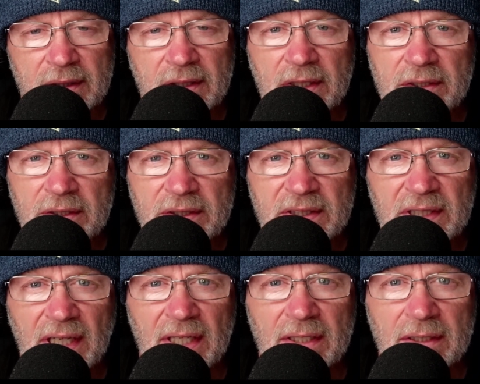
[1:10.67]
and
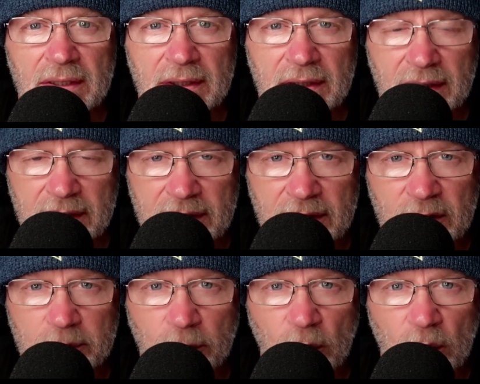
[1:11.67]
understand and
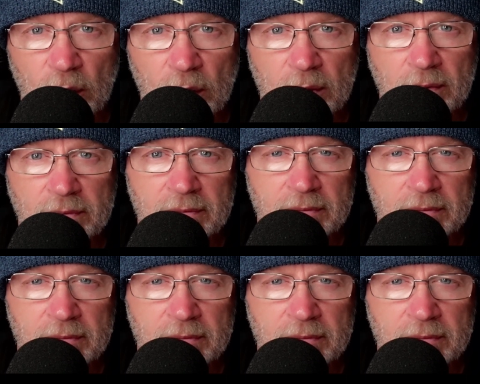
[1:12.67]
explore